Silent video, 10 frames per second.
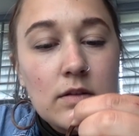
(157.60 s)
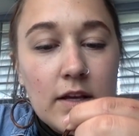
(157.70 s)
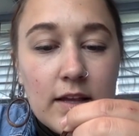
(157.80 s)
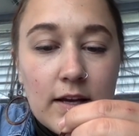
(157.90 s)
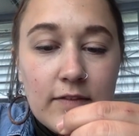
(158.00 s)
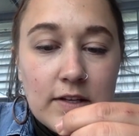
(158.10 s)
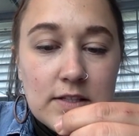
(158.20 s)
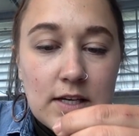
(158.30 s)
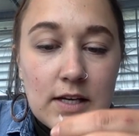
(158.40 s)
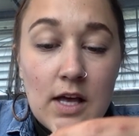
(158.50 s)
I think I
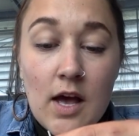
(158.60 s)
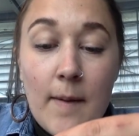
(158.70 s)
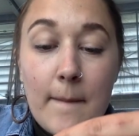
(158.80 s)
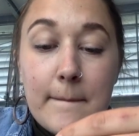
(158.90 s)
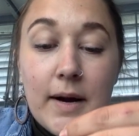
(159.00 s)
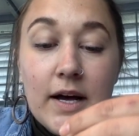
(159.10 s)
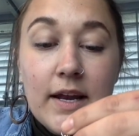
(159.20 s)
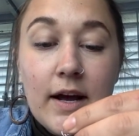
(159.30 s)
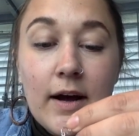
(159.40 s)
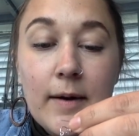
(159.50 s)
fixed it. But
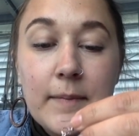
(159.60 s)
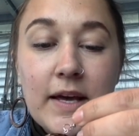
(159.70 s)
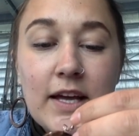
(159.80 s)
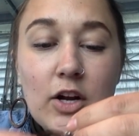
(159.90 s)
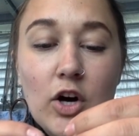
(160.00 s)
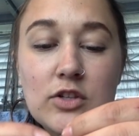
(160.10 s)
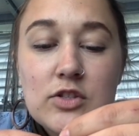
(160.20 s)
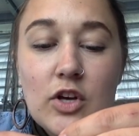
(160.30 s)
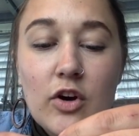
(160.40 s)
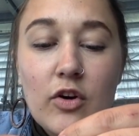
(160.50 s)
it can
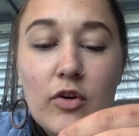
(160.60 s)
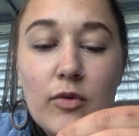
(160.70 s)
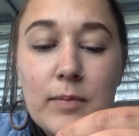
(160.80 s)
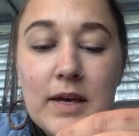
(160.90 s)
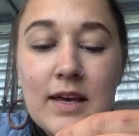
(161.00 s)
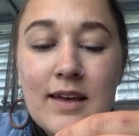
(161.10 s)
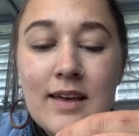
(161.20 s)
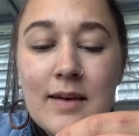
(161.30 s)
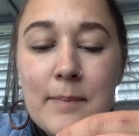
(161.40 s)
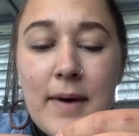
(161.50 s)
also
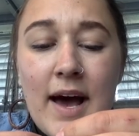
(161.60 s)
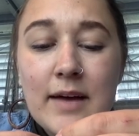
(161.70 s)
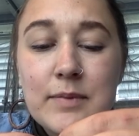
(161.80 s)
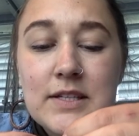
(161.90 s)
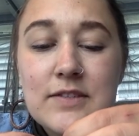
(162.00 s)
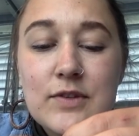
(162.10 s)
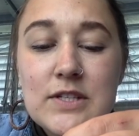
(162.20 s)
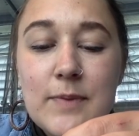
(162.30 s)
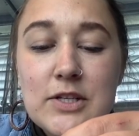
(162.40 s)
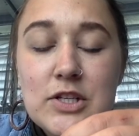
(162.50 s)
be bad because if we
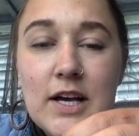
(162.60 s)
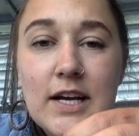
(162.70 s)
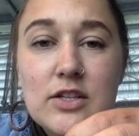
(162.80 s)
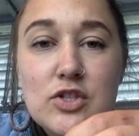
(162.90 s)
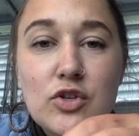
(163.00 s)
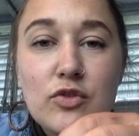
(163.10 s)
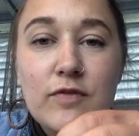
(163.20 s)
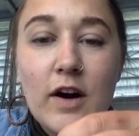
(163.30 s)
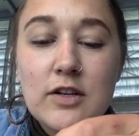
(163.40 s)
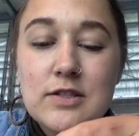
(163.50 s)
specialize too far,